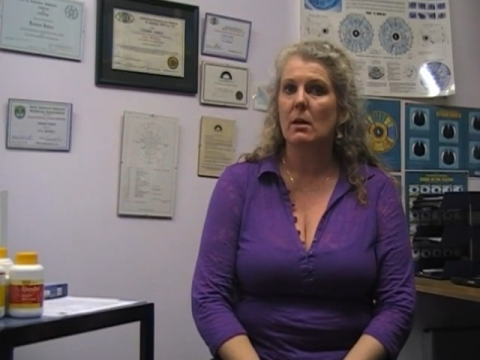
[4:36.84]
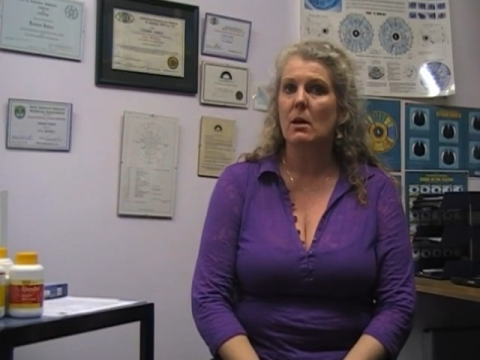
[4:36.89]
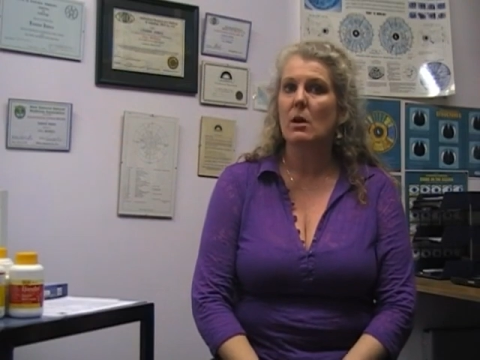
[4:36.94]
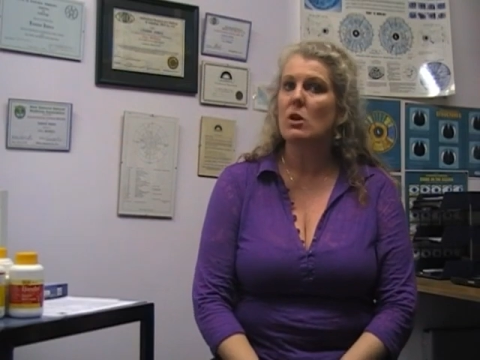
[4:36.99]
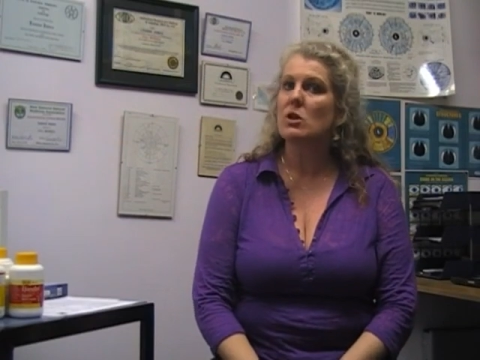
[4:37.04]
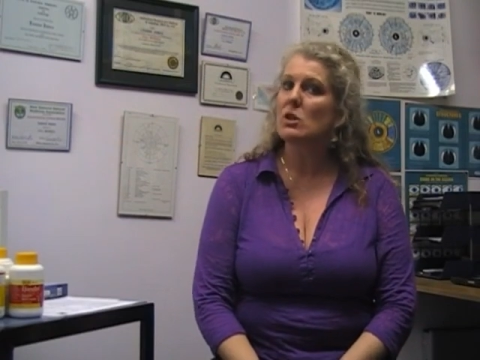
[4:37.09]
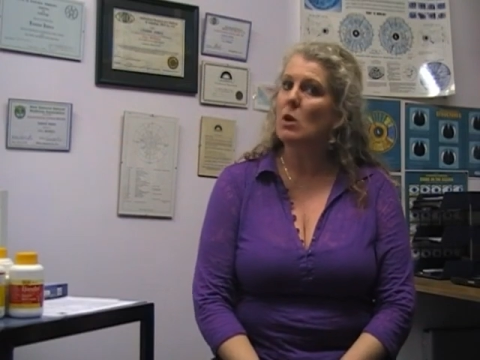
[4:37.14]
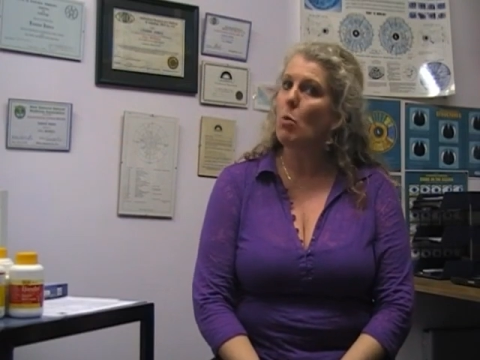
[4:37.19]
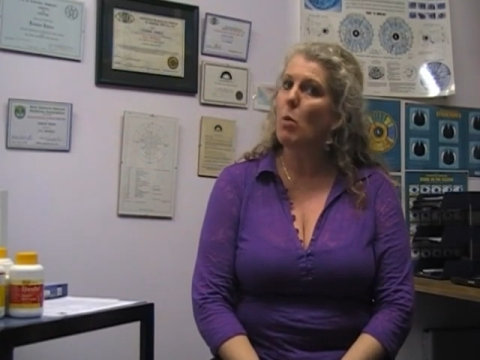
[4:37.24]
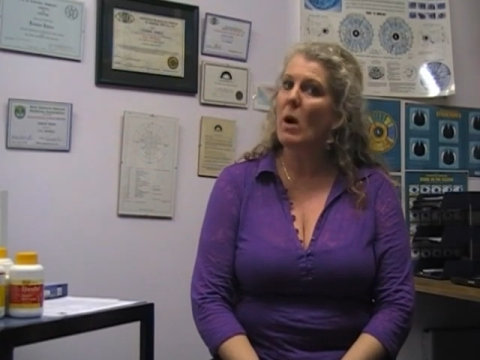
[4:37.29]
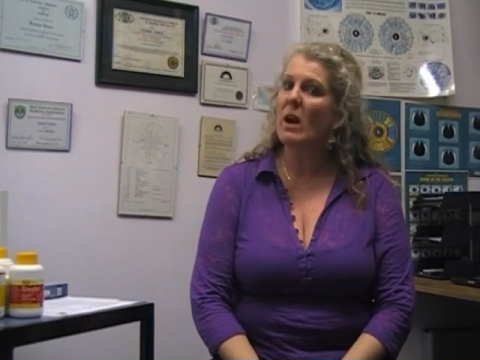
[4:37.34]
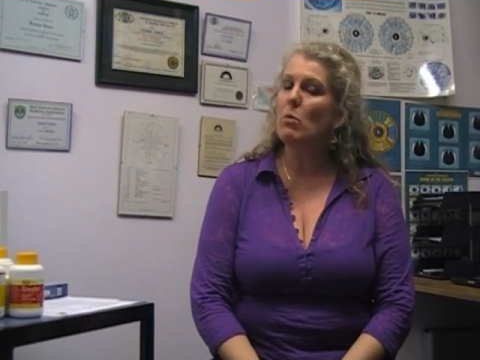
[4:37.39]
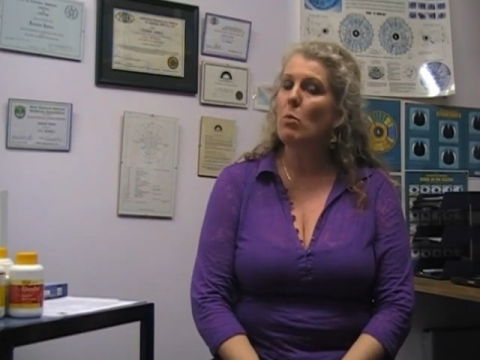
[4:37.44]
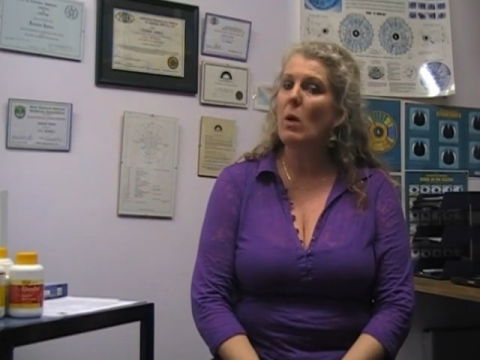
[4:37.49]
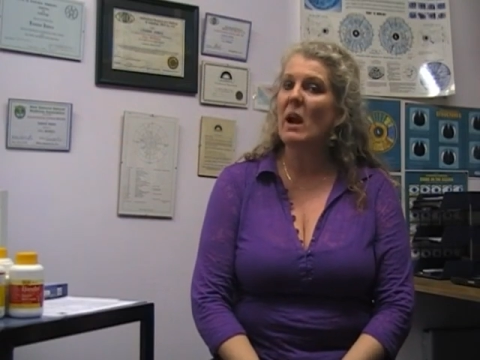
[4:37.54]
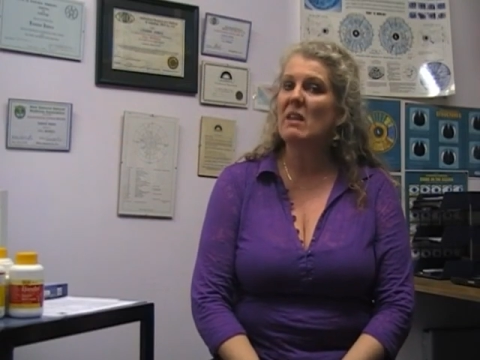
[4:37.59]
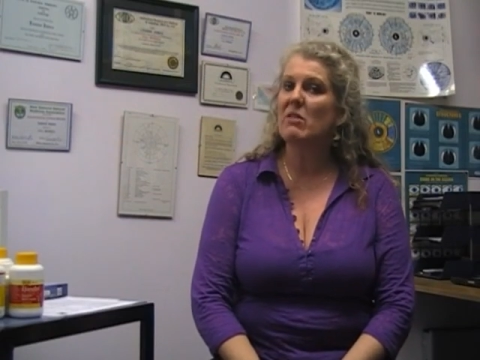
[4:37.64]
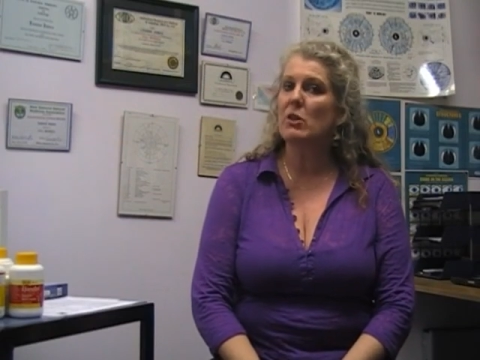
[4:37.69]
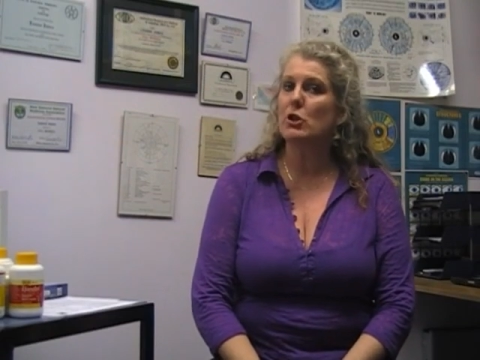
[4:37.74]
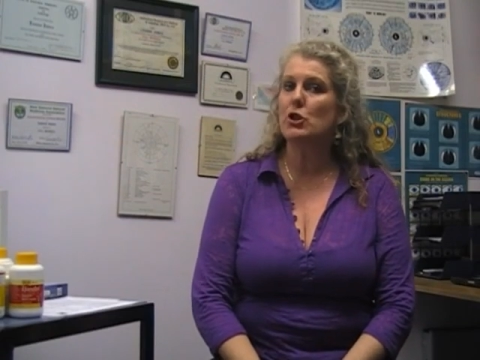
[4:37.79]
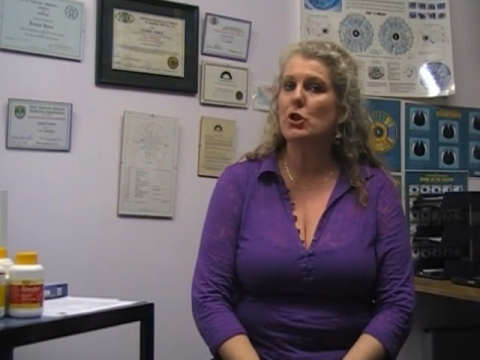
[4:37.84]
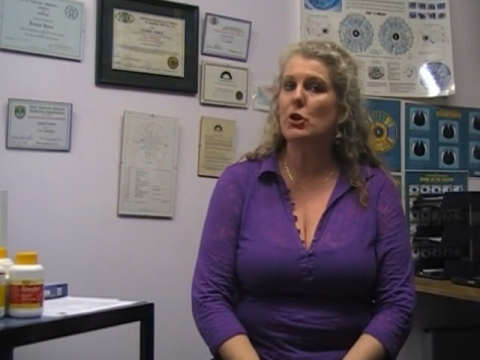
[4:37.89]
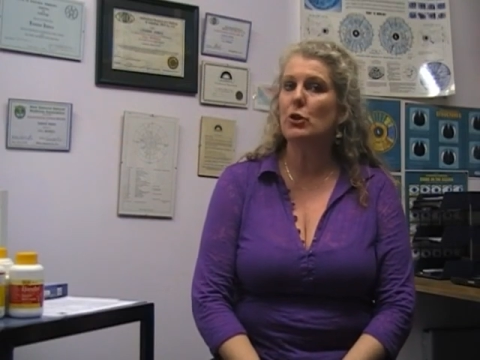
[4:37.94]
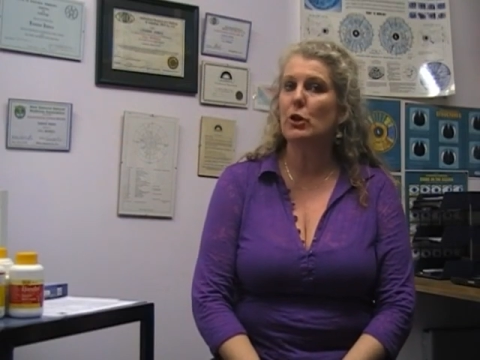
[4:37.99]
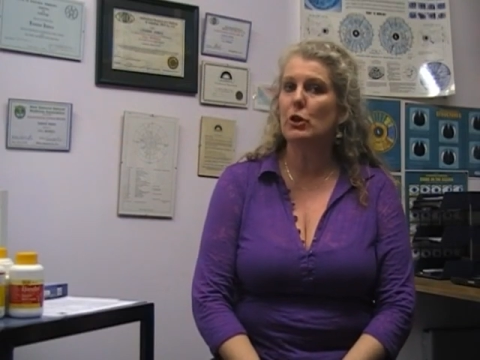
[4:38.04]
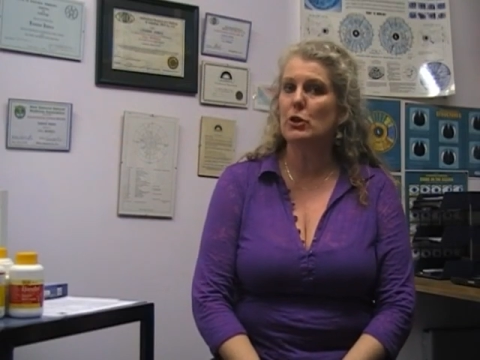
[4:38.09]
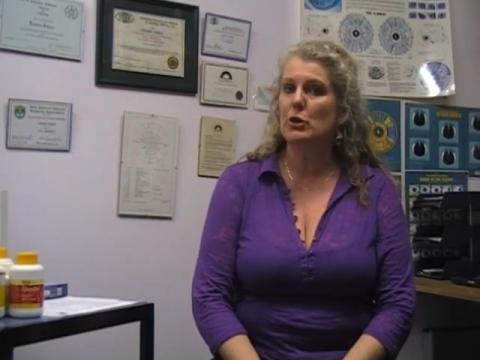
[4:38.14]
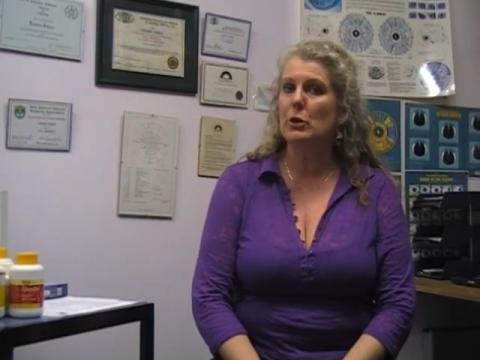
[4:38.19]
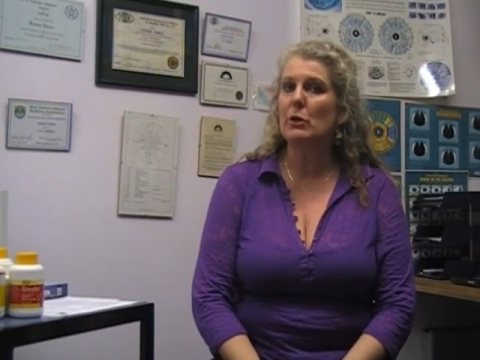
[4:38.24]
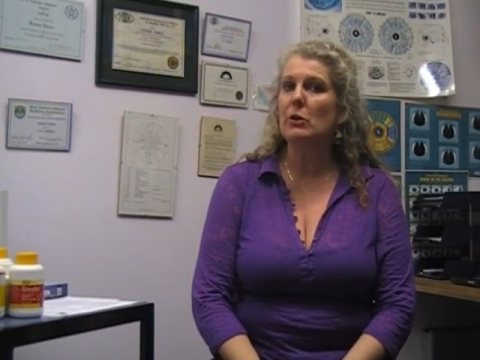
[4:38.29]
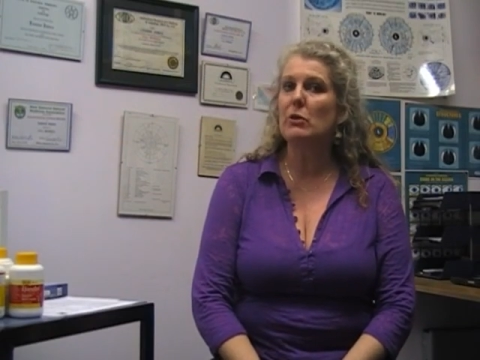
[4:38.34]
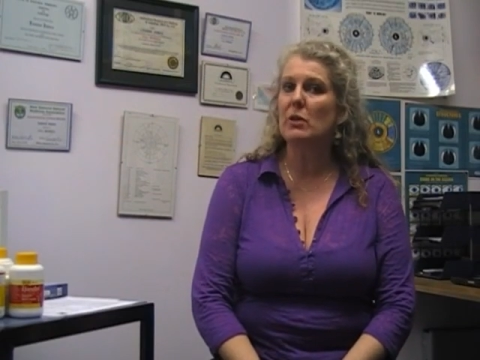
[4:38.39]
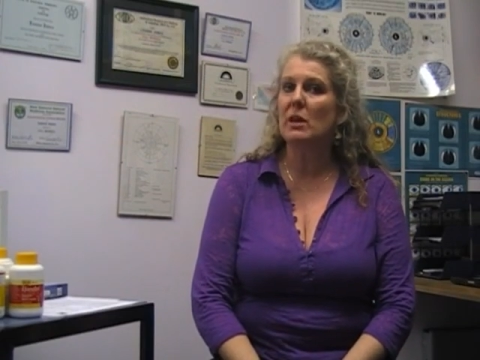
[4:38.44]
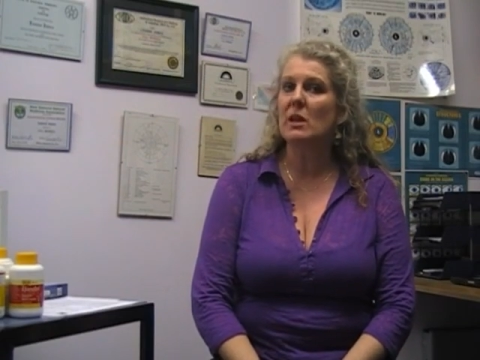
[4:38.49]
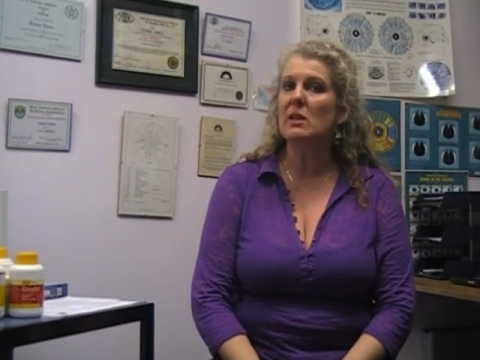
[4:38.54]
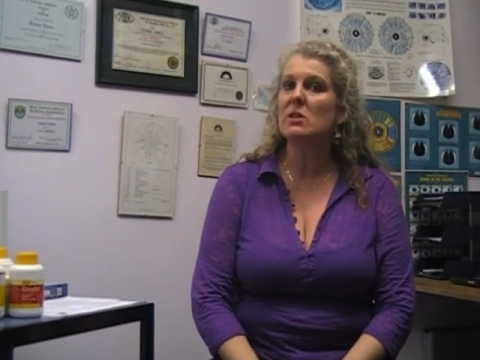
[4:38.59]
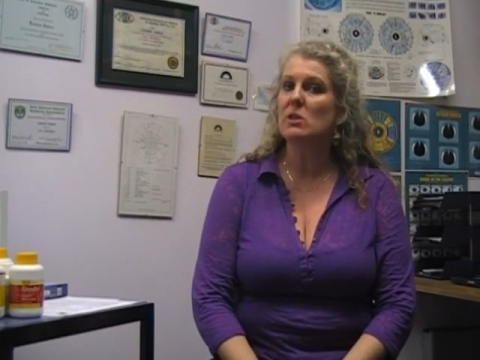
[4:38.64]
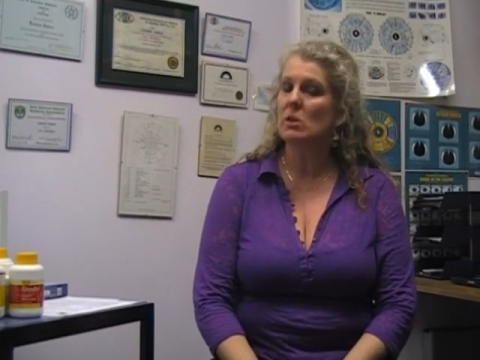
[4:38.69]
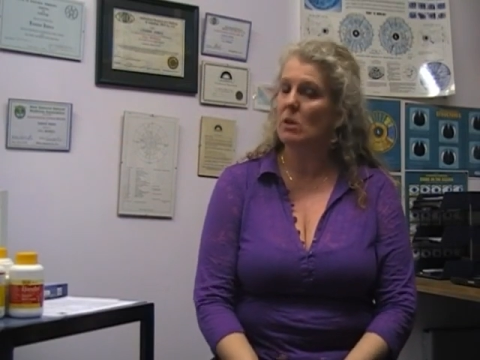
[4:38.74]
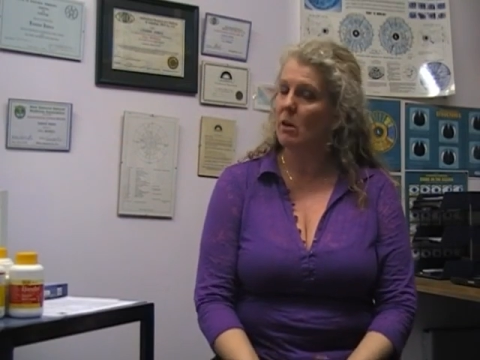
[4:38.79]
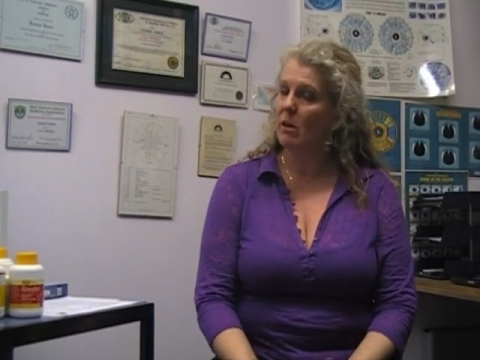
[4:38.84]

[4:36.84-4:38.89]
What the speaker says: So one way that you can do this,